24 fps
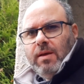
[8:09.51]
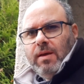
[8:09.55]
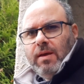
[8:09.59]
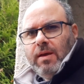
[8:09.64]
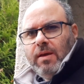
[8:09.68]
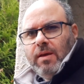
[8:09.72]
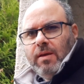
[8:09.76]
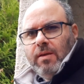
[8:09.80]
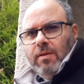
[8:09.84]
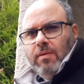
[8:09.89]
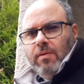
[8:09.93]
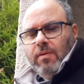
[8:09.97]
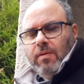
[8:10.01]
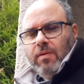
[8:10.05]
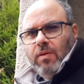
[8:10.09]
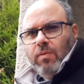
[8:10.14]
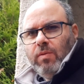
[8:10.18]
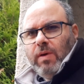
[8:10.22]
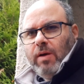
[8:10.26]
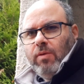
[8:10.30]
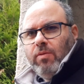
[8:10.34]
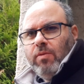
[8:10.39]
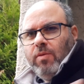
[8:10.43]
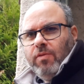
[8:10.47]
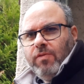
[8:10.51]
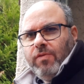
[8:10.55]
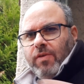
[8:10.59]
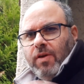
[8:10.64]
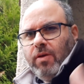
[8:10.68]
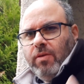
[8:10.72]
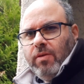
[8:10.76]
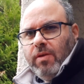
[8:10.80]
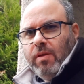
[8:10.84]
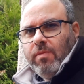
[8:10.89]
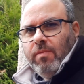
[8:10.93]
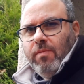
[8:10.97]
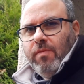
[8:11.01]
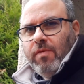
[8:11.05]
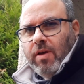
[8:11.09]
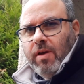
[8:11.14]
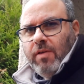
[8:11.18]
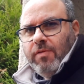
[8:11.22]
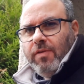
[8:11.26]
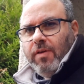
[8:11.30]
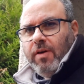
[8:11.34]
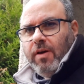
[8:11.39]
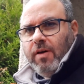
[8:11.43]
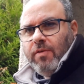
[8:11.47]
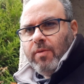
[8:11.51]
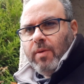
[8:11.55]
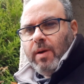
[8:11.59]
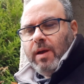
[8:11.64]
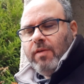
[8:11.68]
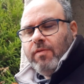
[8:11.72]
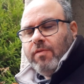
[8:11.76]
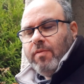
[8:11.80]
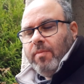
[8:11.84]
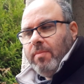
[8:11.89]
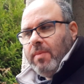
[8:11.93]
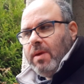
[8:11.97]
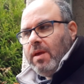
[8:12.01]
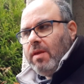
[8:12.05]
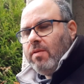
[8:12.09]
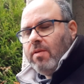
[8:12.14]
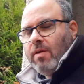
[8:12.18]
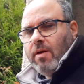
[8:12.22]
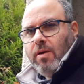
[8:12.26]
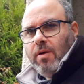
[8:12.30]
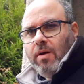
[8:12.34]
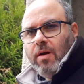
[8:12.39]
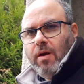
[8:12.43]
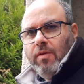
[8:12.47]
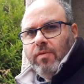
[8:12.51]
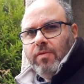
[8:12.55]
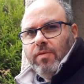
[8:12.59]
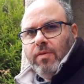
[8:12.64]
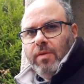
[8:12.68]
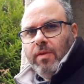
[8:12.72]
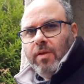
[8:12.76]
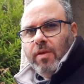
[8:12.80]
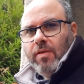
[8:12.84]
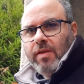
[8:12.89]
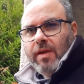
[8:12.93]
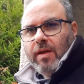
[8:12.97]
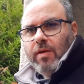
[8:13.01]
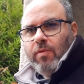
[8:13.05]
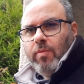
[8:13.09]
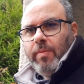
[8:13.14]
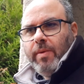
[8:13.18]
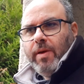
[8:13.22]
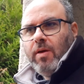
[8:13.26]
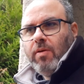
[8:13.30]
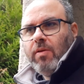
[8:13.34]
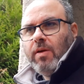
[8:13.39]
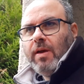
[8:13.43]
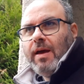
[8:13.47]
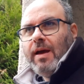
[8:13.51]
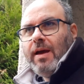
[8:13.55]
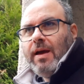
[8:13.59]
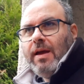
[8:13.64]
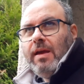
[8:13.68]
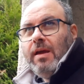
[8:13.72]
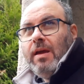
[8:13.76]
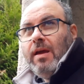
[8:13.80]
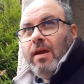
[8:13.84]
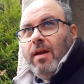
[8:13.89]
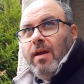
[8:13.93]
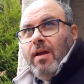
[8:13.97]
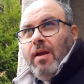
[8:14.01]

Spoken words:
and well, the phone isn't very far away from me, so hopefully the sound will be okay.